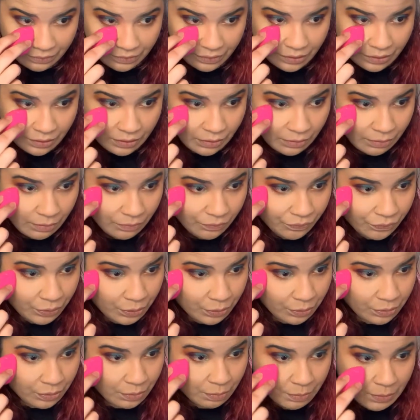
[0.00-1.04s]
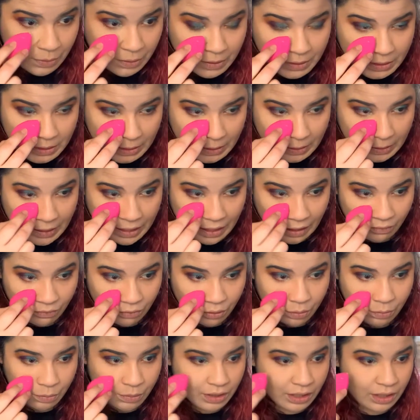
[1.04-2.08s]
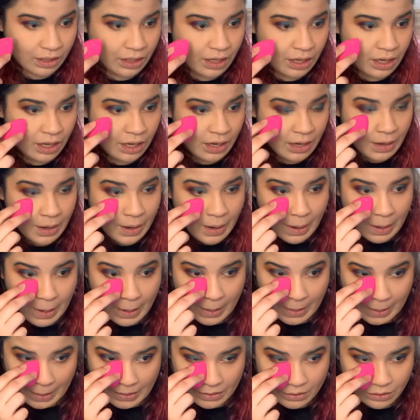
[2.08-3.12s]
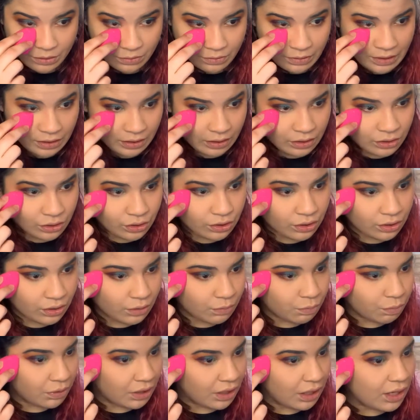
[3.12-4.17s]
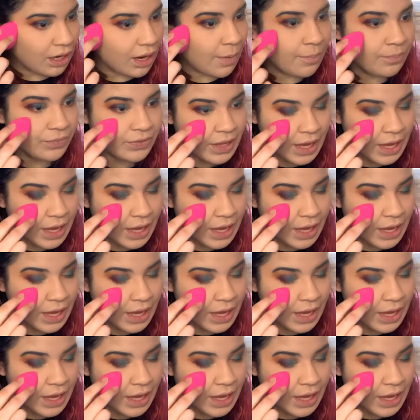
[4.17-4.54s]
you know, those books that everyone has or at least should read?